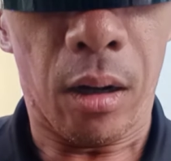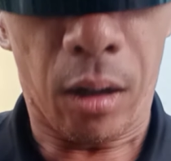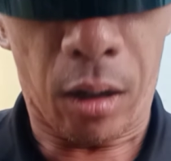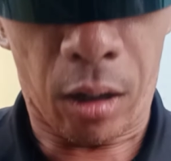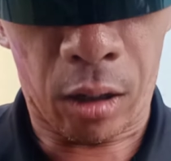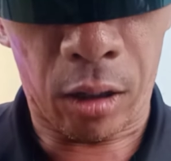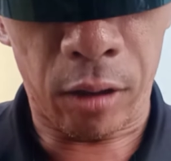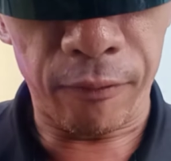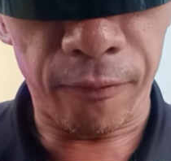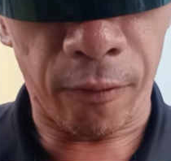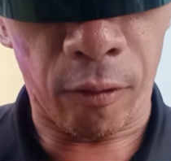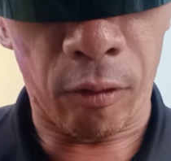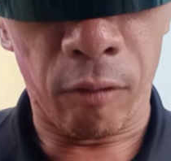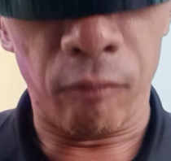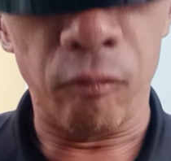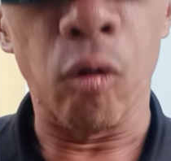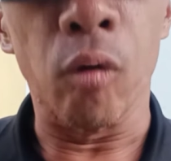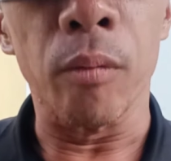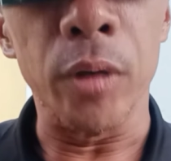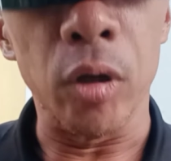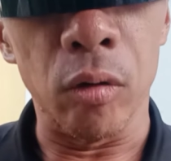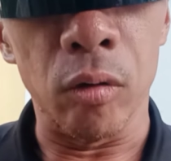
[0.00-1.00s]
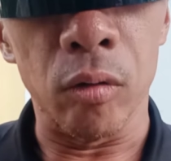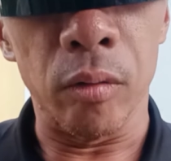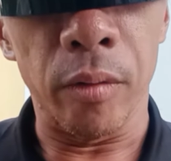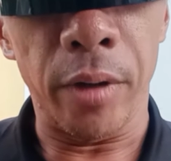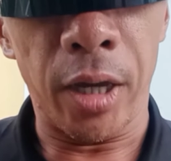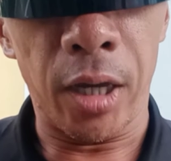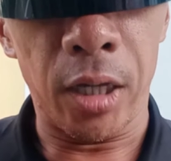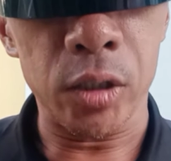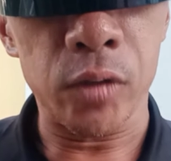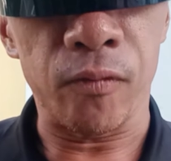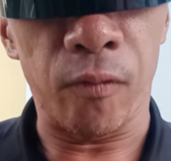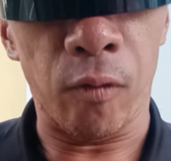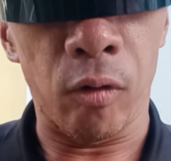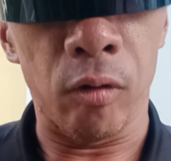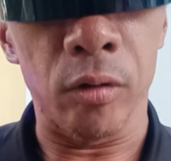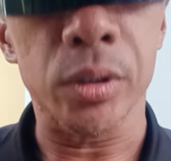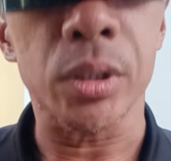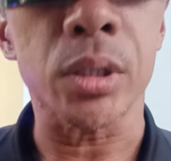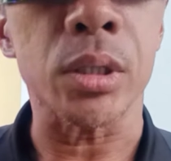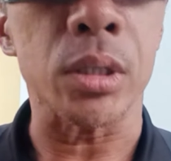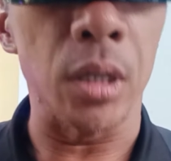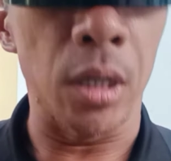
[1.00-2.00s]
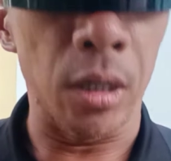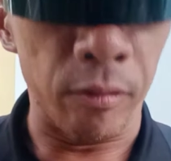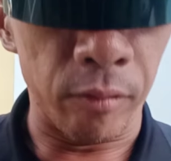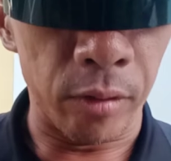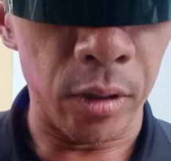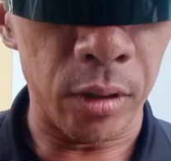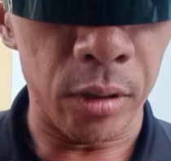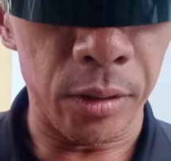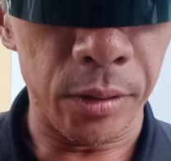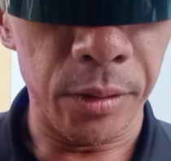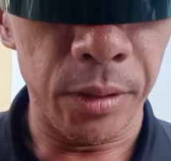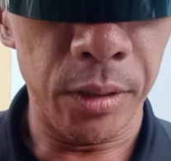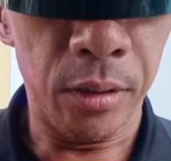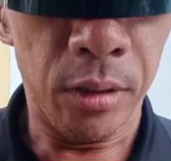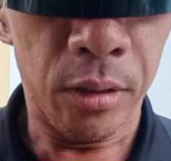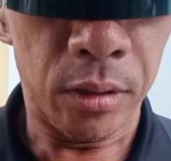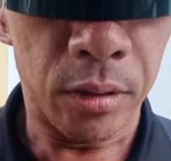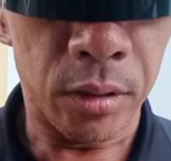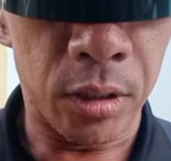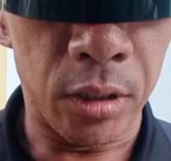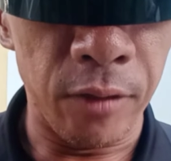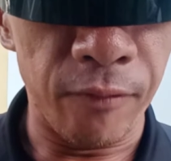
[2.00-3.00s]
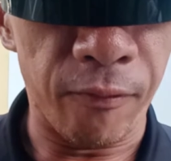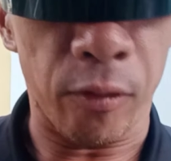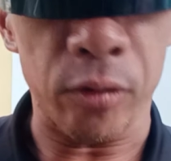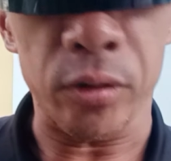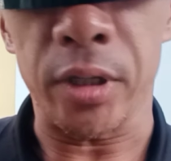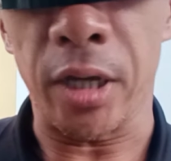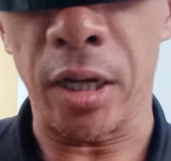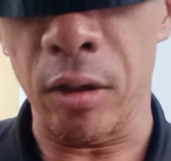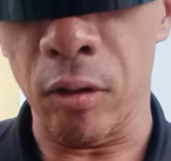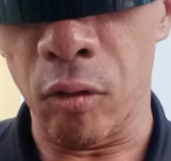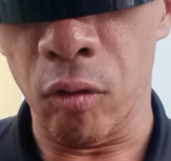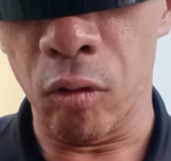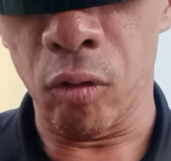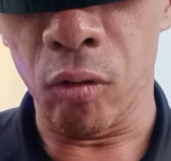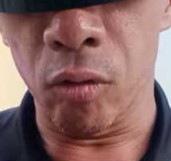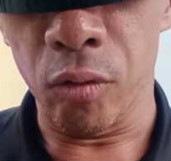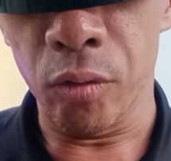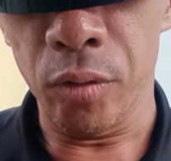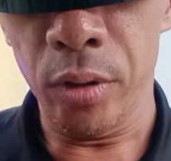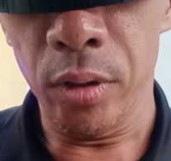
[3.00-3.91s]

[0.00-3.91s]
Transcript: R for Romeo, S for Sierra, T for Tango,